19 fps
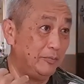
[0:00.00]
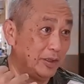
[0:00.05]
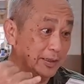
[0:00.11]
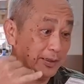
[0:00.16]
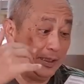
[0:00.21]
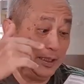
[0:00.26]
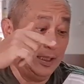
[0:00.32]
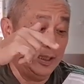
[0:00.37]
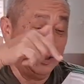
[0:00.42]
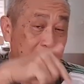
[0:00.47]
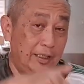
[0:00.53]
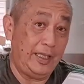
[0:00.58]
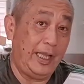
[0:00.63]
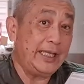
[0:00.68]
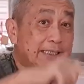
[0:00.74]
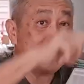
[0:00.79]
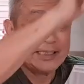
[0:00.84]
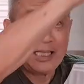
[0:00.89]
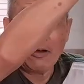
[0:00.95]
Because the
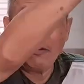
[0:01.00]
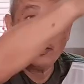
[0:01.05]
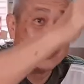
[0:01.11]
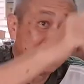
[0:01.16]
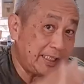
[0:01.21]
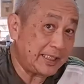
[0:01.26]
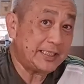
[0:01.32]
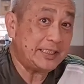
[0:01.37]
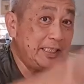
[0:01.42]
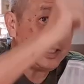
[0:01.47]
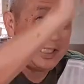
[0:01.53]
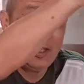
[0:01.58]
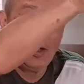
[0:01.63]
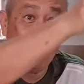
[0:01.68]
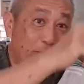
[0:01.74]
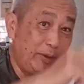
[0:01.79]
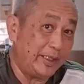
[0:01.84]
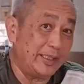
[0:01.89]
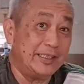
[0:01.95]
next town is 60
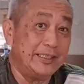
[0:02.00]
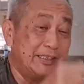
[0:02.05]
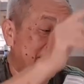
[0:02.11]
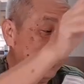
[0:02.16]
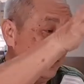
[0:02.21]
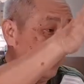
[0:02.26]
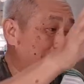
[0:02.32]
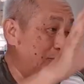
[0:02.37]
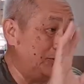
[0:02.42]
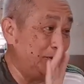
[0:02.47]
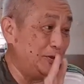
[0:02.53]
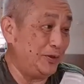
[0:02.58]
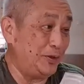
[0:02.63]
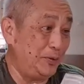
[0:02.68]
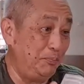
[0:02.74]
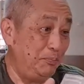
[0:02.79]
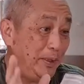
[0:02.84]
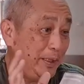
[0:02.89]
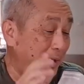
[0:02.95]
kilometers, you know. It's
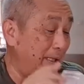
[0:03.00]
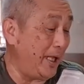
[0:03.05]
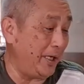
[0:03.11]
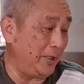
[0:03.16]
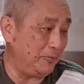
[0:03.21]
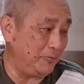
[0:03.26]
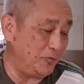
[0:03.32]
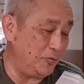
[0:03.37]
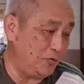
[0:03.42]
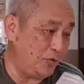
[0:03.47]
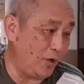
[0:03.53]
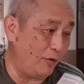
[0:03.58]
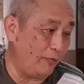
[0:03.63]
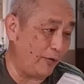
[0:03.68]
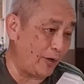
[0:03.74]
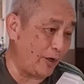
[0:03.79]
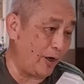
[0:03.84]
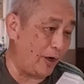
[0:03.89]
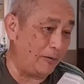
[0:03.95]
midnight,
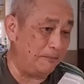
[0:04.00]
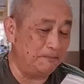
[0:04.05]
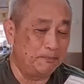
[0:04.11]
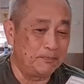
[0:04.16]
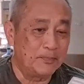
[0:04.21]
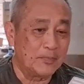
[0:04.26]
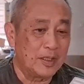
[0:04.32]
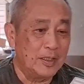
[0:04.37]
12 o'clock.